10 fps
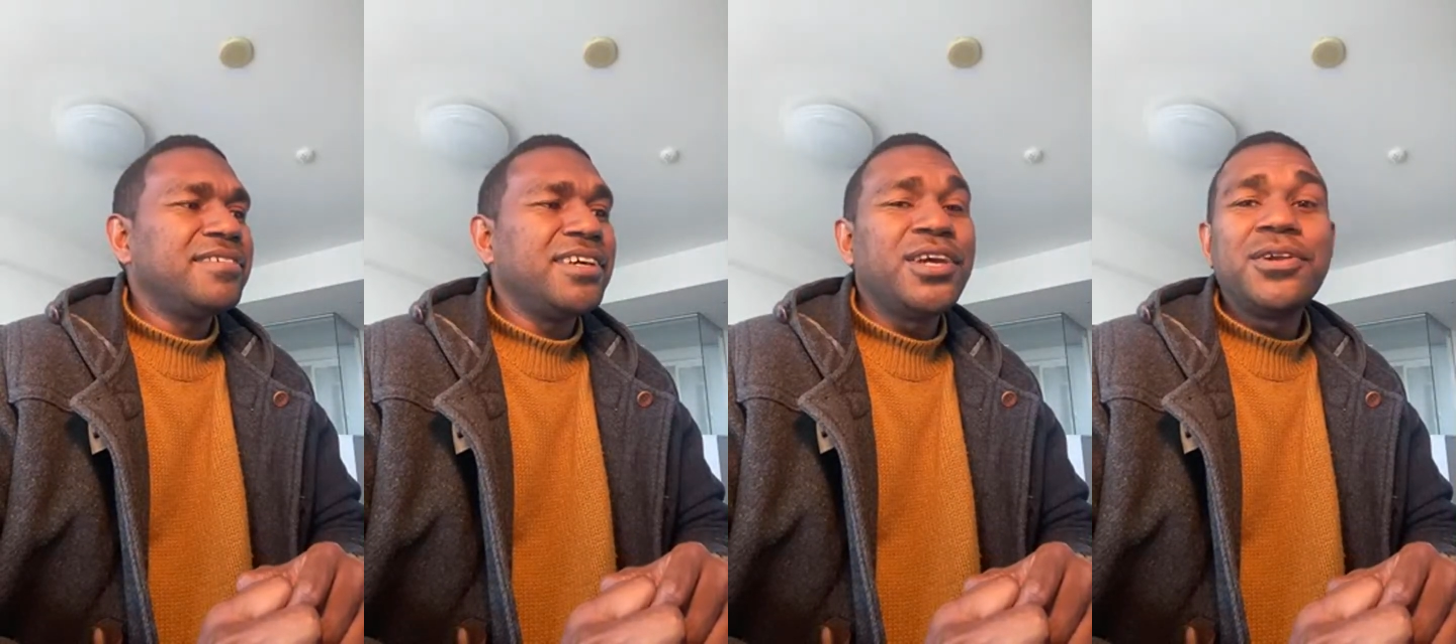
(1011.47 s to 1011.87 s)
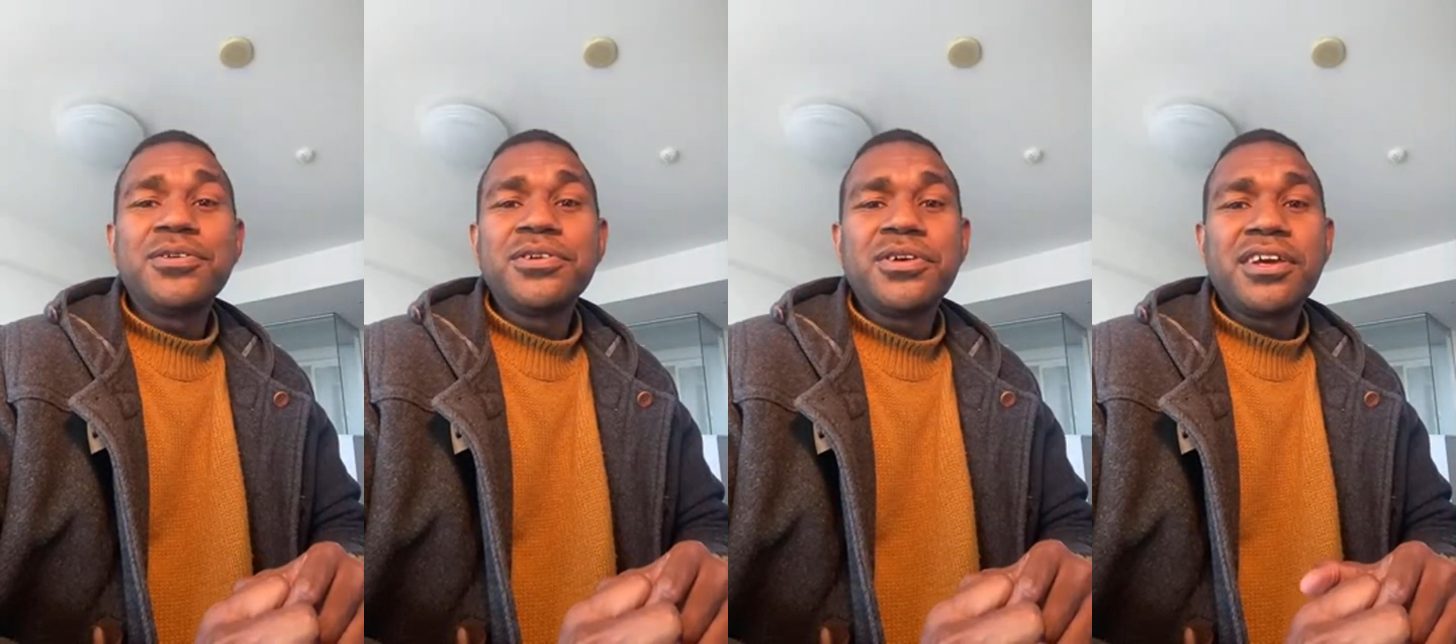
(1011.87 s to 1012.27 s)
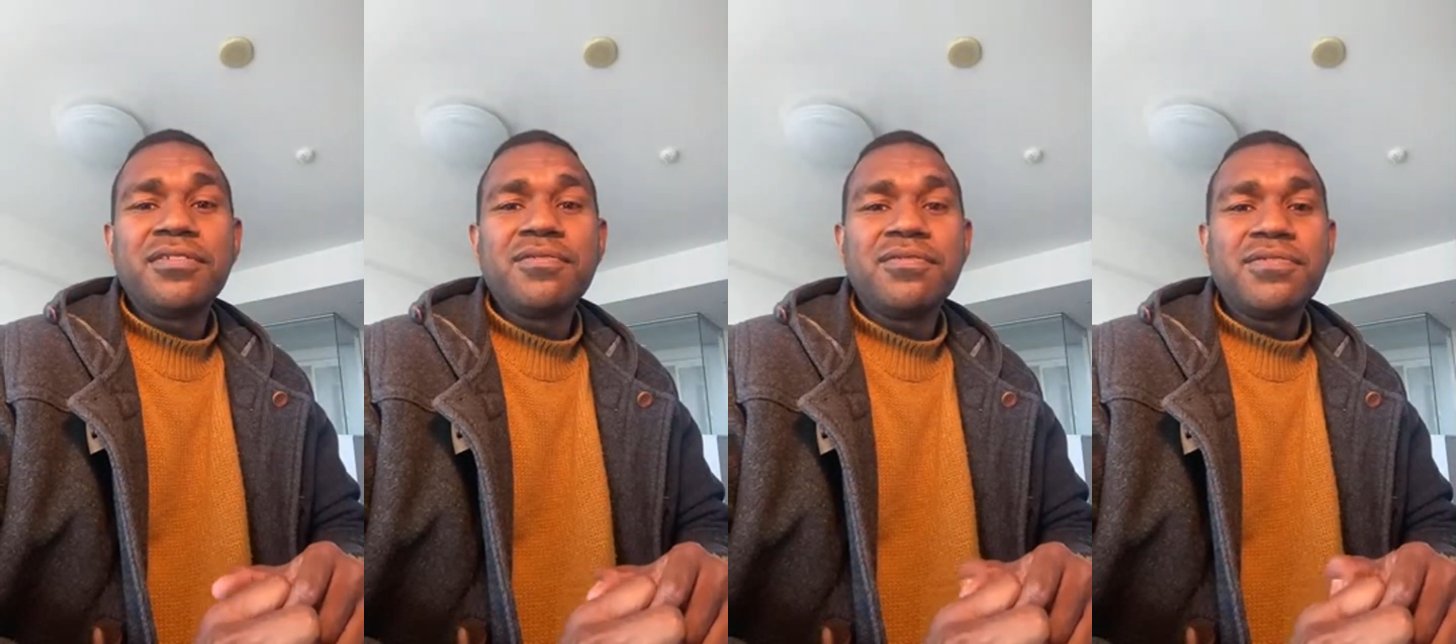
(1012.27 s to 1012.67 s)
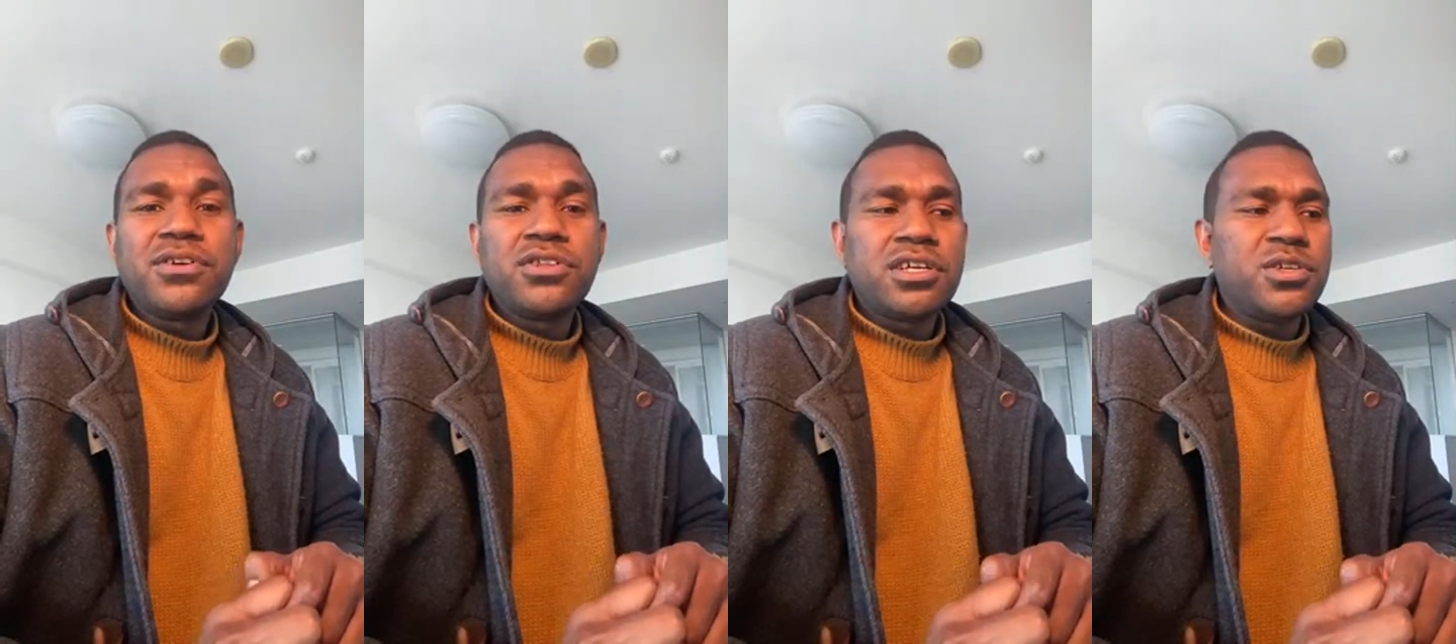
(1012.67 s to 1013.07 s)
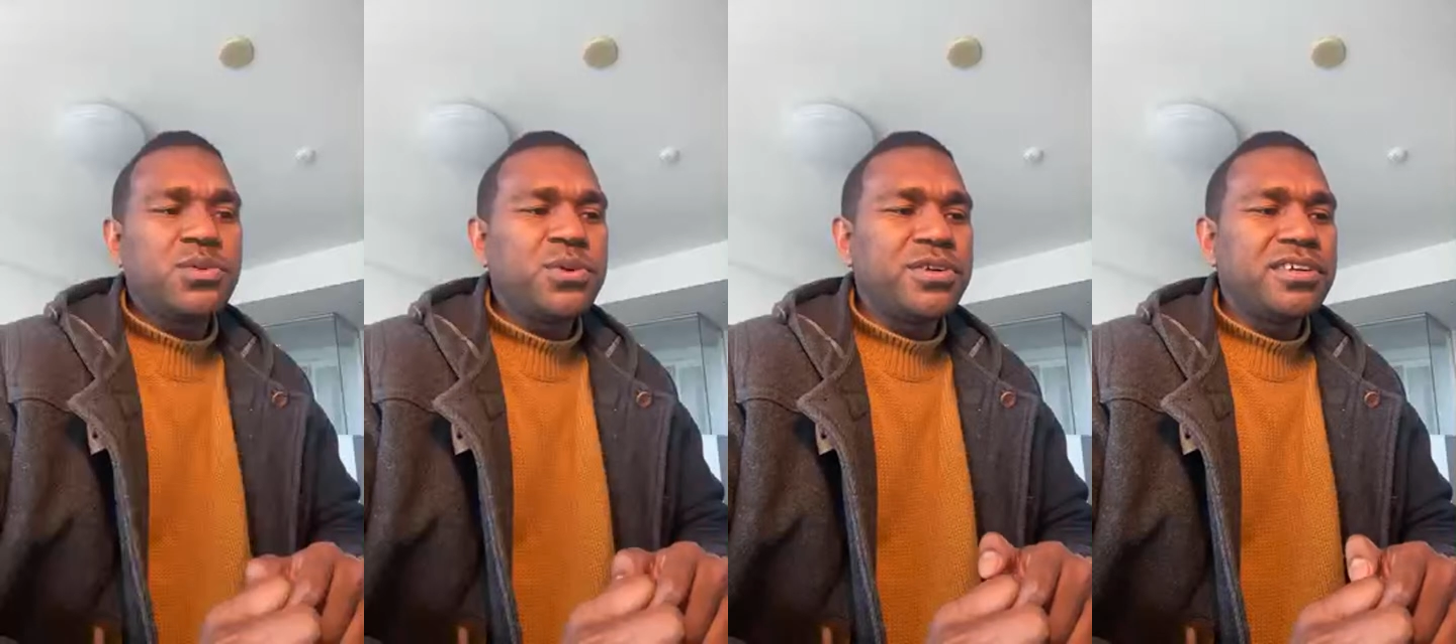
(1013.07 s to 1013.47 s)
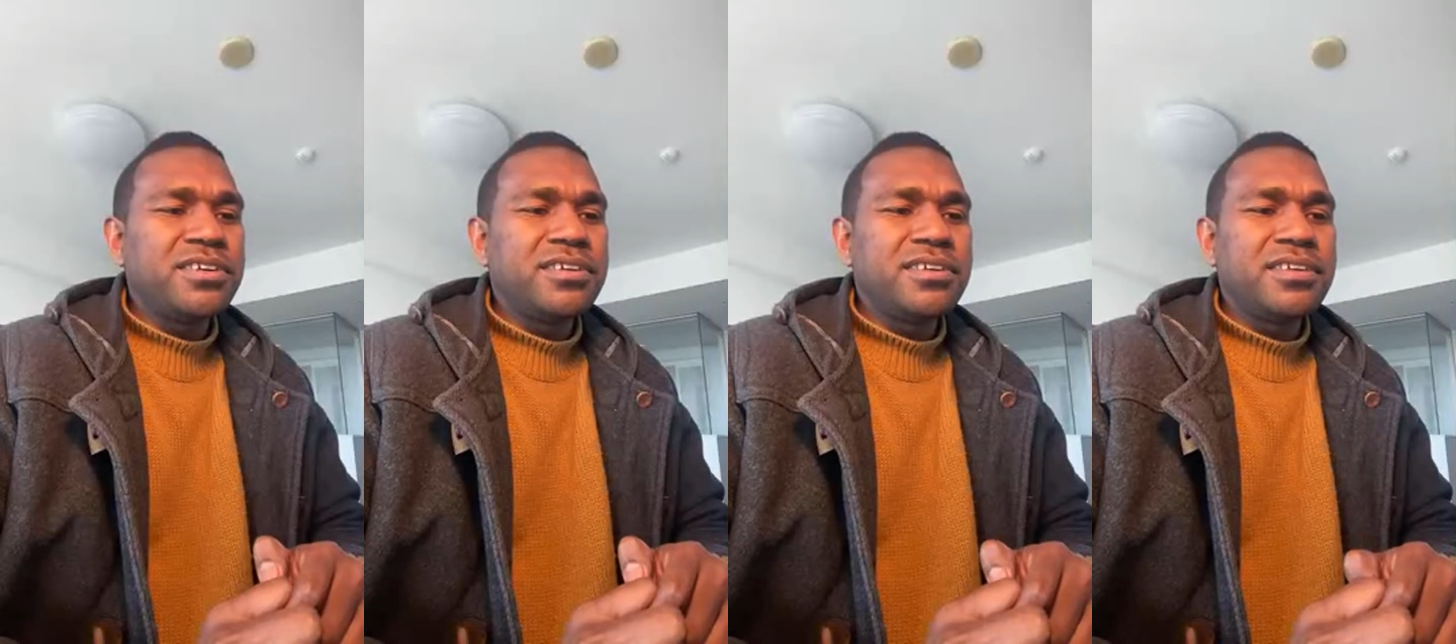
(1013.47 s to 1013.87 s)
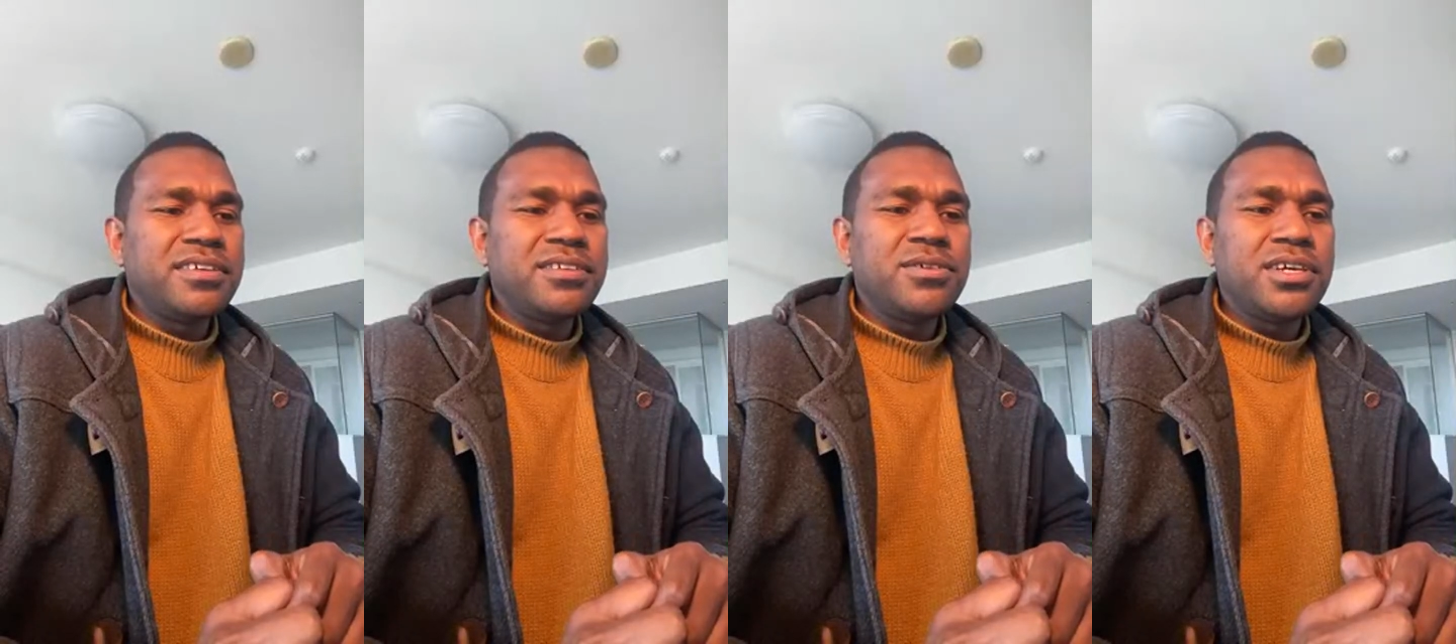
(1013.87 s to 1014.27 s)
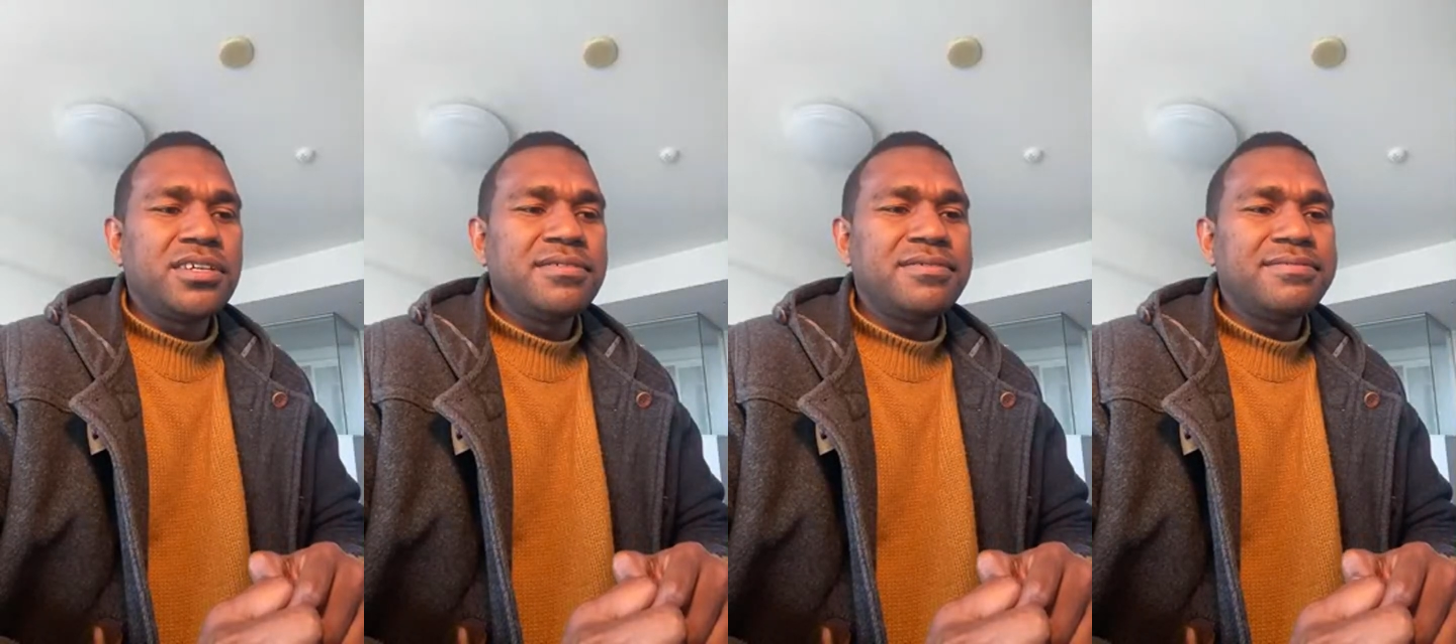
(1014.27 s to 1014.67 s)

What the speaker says: you can further your you can